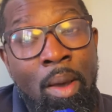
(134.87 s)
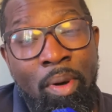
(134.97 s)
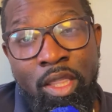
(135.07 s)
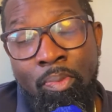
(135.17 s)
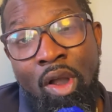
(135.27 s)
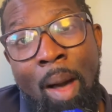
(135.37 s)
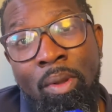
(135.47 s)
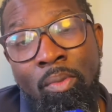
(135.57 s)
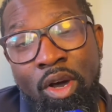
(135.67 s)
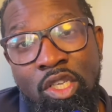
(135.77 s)
But the
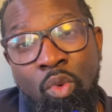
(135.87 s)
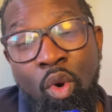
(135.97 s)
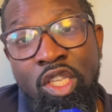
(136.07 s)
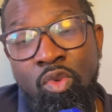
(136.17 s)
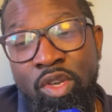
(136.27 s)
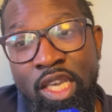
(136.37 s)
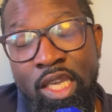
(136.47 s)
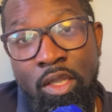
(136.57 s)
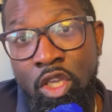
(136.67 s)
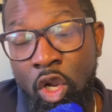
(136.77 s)
problem was once
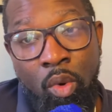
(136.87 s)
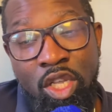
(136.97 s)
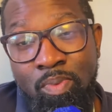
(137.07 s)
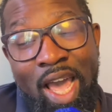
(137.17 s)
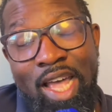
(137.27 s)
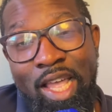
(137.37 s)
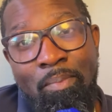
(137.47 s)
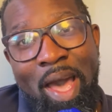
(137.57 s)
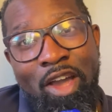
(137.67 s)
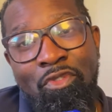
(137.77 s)
we had that
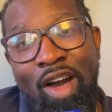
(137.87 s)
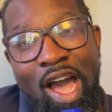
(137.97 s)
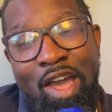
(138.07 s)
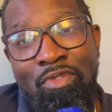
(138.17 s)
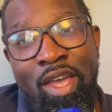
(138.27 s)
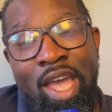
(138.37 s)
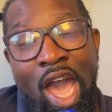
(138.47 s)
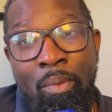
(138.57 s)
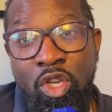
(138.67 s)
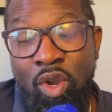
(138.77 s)
back five
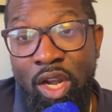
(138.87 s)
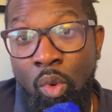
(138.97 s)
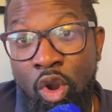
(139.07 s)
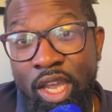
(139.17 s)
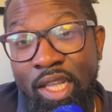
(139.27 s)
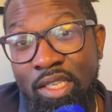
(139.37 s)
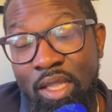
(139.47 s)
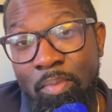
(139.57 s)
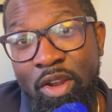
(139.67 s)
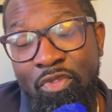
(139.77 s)
and we tried to work it into the
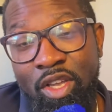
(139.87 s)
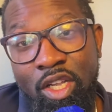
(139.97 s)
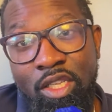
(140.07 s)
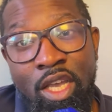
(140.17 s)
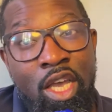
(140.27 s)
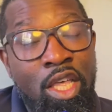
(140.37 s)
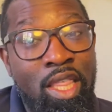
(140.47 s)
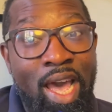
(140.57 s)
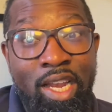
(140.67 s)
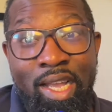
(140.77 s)
midfield,
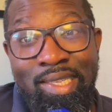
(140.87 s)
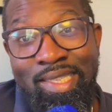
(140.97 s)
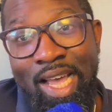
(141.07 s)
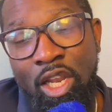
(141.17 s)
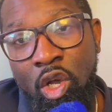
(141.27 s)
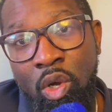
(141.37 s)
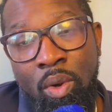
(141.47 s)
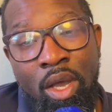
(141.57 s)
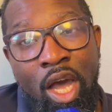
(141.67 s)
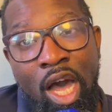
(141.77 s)
they had
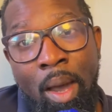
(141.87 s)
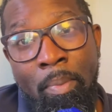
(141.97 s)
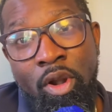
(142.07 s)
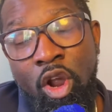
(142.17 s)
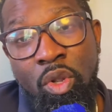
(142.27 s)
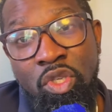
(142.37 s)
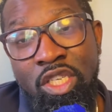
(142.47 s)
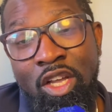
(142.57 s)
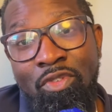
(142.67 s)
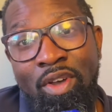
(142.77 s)
Cancelo, Bernardo
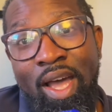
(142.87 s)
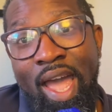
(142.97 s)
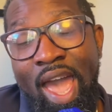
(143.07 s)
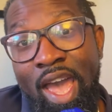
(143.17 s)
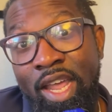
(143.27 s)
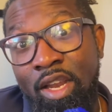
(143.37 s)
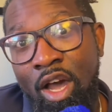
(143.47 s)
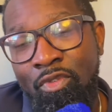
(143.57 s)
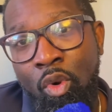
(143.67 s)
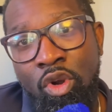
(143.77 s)
Silva, and
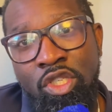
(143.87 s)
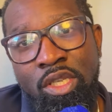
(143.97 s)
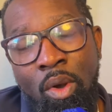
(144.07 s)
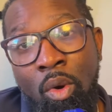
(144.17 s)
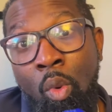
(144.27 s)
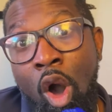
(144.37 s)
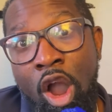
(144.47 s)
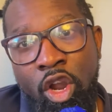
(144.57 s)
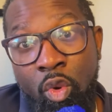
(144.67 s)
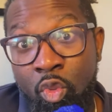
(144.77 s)
of course
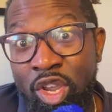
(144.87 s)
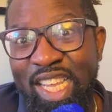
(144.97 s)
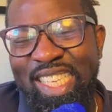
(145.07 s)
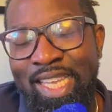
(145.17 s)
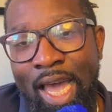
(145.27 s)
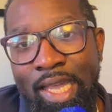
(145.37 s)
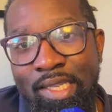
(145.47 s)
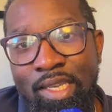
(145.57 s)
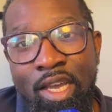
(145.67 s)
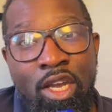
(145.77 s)
Walker really
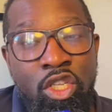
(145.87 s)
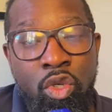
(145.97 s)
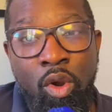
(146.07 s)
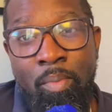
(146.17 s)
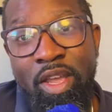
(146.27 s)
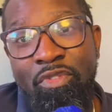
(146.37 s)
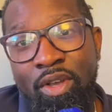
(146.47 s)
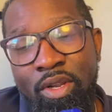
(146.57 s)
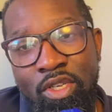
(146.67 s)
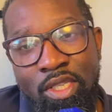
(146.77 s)
tight to our
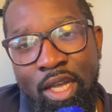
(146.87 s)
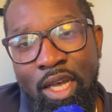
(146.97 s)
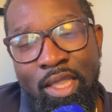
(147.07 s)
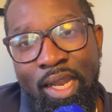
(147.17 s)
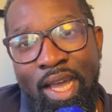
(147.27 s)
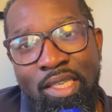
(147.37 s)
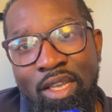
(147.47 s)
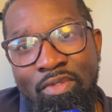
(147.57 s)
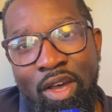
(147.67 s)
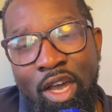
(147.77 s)
midfielders, the likes
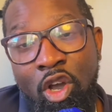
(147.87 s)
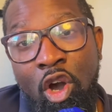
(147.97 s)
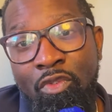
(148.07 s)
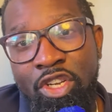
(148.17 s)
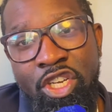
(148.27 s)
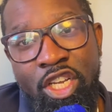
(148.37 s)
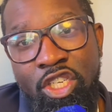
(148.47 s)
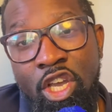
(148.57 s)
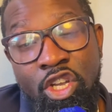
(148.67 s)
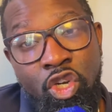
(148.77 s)
of
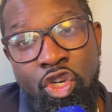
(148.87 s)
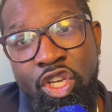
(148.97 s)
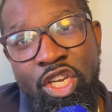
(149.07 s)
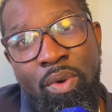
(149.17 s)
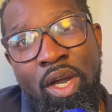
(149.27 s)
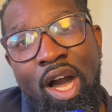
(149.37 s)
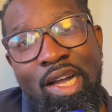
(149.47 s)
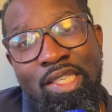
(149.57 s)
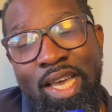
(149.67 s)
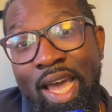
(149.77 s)
Kovacic, Jorginho, and
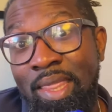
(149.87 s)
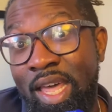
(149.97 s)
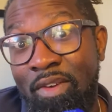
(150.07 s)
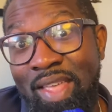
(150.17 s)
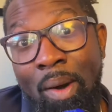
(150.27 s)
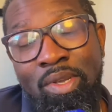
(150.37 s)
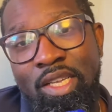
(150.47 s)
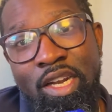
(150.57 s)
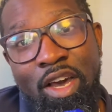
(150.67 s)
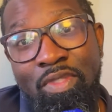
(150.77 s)
Conte. And then if that
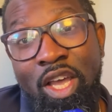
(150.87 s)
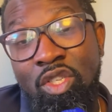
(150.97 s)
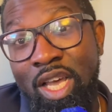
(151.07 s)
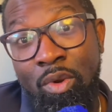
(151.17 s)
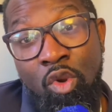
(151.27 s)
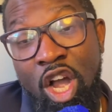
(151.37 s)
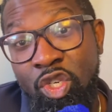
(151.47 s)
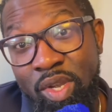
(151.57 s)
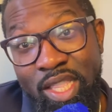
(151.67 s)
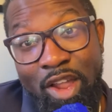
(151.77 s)
wasn't enough, they also had
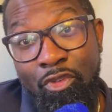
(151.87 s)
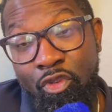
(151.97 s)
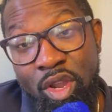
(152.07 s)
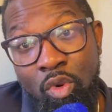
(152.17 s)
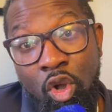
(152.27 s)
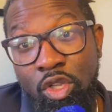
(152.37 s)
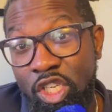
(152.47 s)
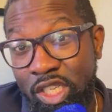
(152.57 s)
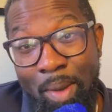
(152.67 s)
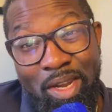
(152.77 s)
Rodri in that free role,
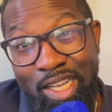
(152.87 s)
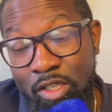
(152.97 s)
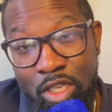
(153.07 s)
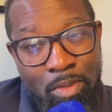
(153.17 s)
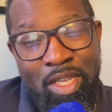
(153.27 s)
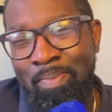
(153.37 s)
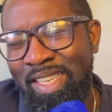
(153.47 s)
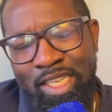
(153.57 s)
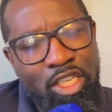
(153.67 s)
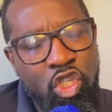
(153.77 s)
just coming to just
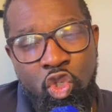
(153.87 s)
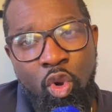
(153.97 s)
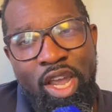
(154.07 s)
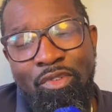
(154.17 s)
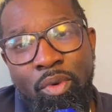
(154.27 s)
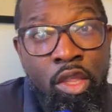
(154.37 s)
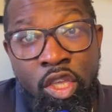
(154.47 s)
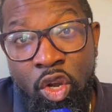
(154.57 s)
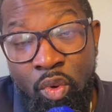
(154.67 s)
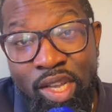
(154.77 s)
basically destroy everywhere.
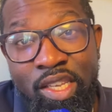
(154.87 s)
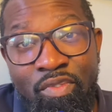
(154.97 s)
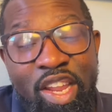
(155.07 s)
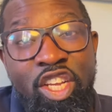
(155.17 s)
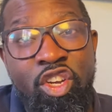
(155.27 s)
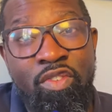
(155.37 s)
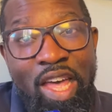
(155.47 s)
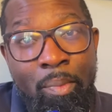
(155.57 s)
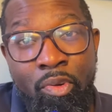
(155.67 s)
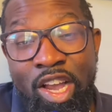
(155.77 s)
The aggressive nature of
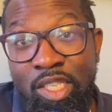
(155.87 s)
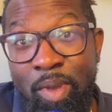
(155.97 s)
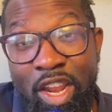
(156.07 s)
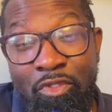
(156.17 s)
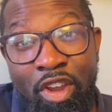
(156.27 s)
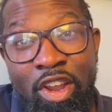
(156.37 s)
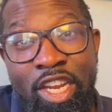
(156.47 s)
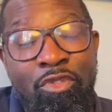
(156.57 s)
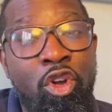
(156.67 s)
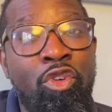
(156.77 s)
that press made it very
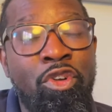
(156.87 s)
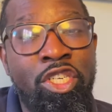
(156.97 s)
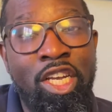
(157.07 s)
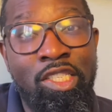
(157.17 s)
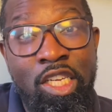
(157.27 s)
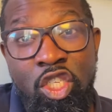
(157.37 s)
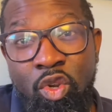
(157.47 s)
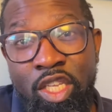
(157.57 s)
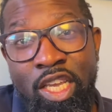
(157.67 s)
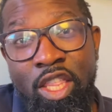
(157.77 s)
difficult for Chelsea to
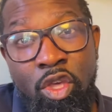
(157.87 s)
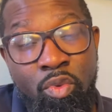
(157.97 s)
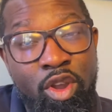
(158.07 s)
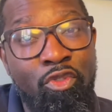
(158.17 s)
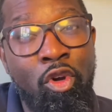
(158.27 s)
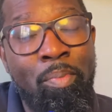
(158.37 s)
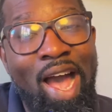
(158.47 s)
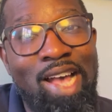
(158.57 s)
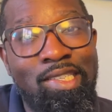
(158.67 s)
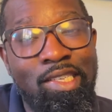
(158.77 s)
string together 3 or 4
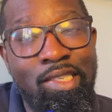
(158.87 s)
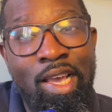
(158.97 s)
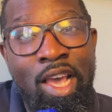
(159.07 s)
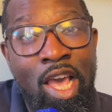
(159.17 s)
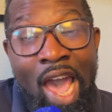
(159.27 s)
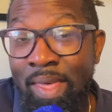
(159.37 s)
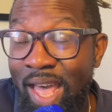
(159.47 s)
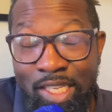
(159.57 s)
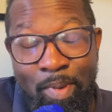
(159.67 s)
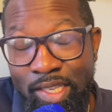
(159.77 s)
passes. And
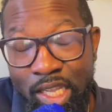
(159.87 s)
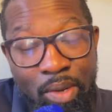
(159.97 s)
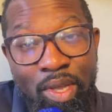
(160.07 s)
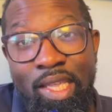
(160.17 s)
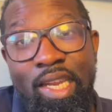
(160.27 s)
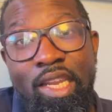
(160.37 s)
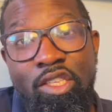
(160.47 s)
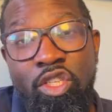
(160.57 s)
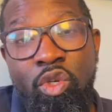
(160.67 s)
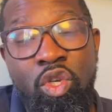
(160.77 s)
that's basically what they needed
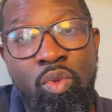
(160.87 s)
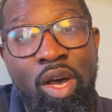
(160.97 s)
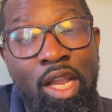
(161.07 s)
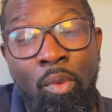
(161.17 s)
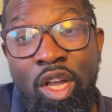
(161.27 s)
to do as well.